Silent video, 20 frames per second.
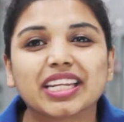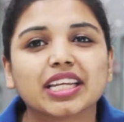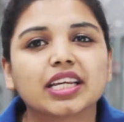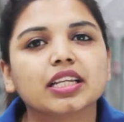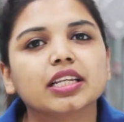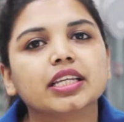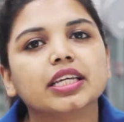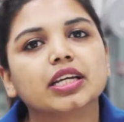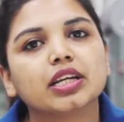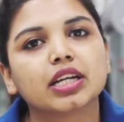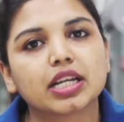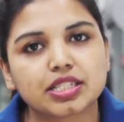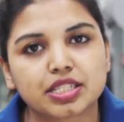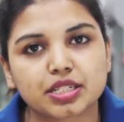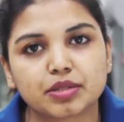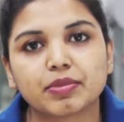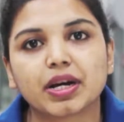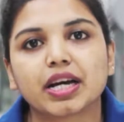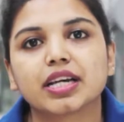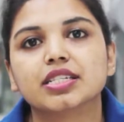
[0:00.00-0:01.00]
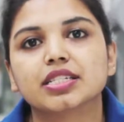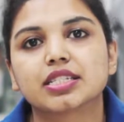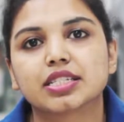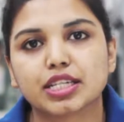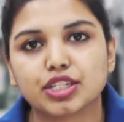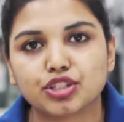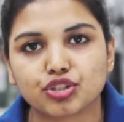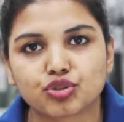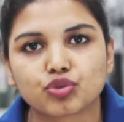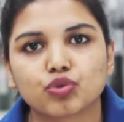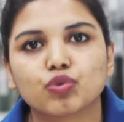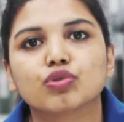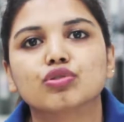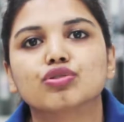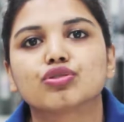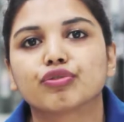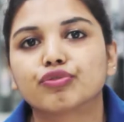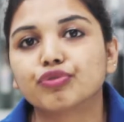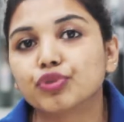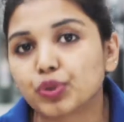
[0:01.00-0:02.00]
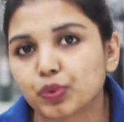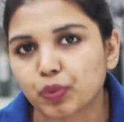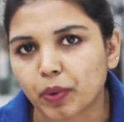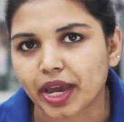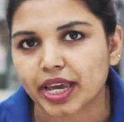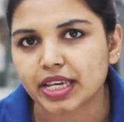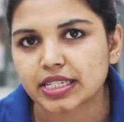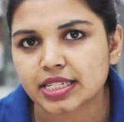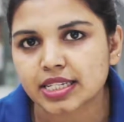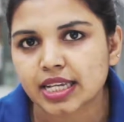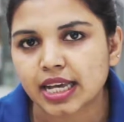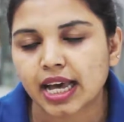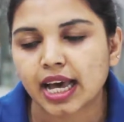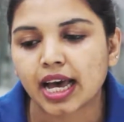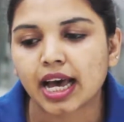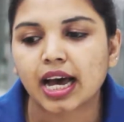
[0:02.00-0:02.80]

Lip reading: medically customized insoles or footwears,